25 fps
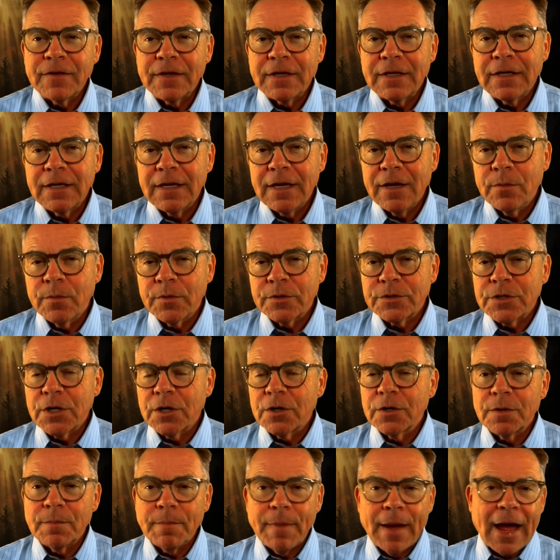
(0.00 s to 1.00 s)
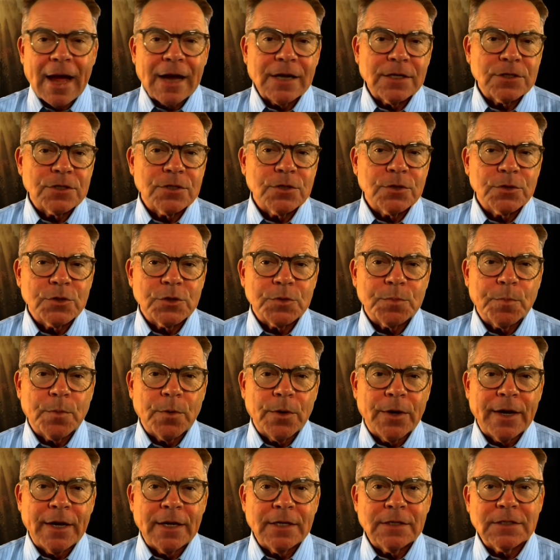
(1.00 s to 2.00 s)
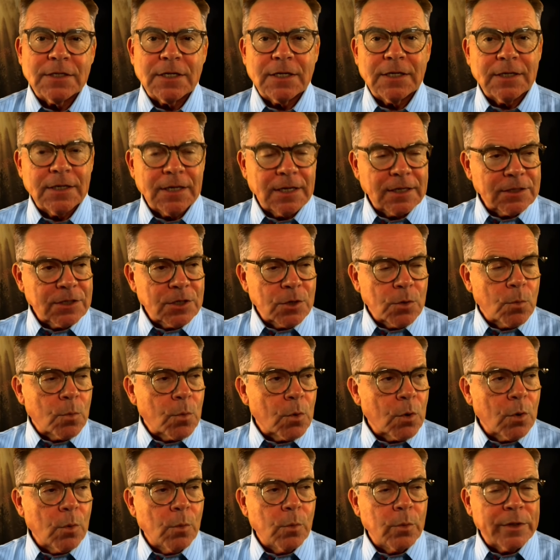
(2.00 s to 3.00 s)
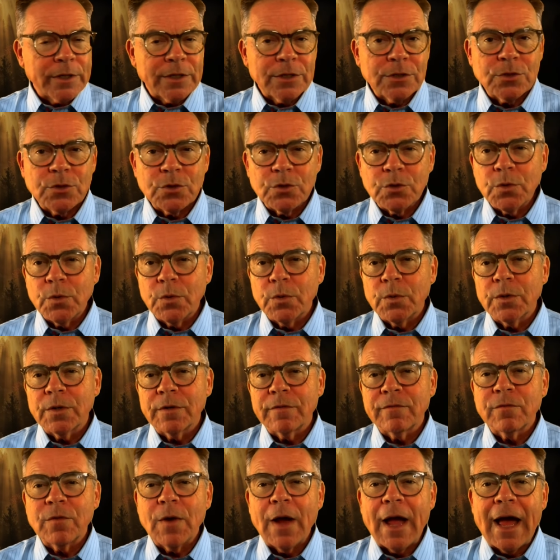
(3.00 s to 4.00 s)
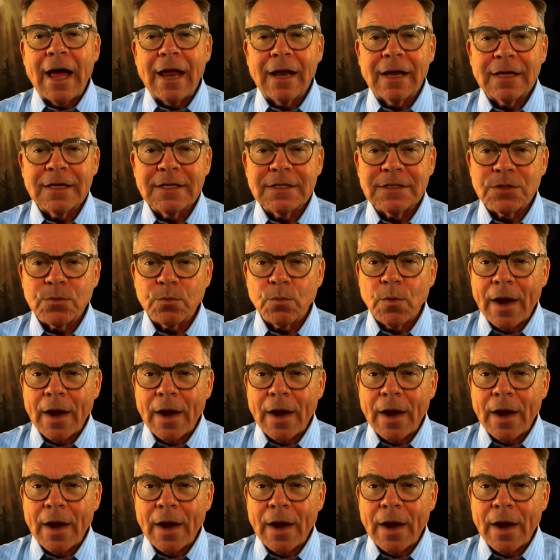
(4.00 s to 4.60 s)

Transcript: And he returned to Baxter Springs, conducted a whirlwind tour of rallies,